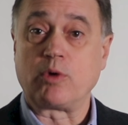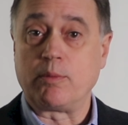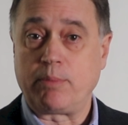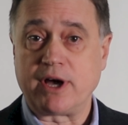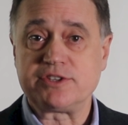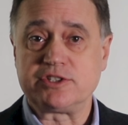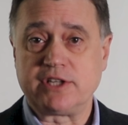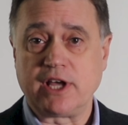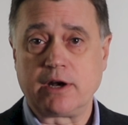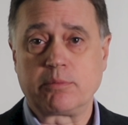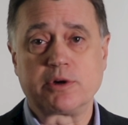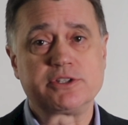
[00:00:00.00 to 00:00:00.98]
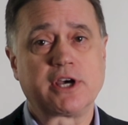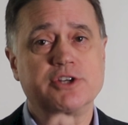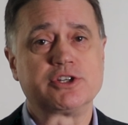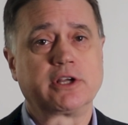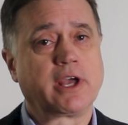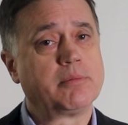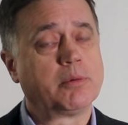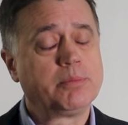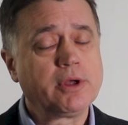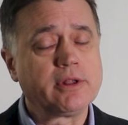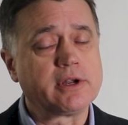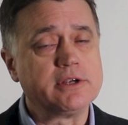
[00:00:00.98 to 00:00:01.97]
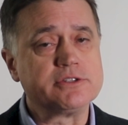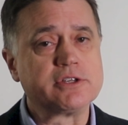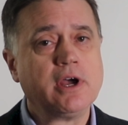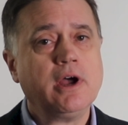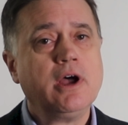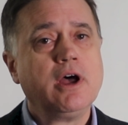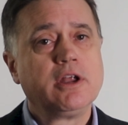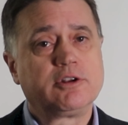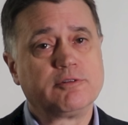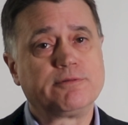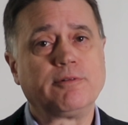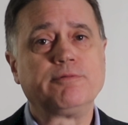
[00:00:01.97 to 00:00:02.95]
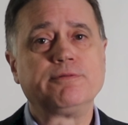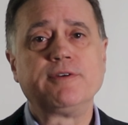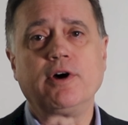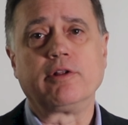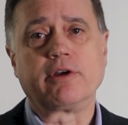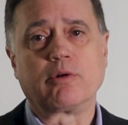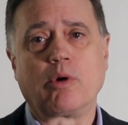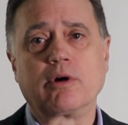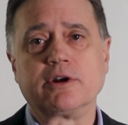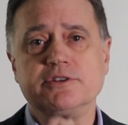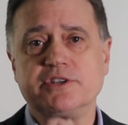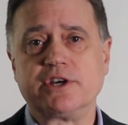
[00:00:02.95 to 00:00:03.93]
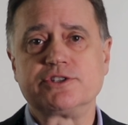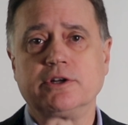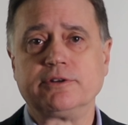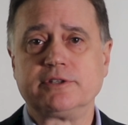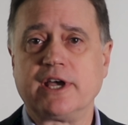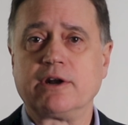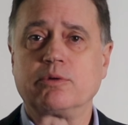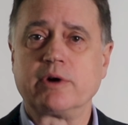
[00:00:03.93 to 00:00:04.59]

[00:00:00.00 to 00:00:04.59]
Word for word: robust data protection capabilities to fulfill their organizational data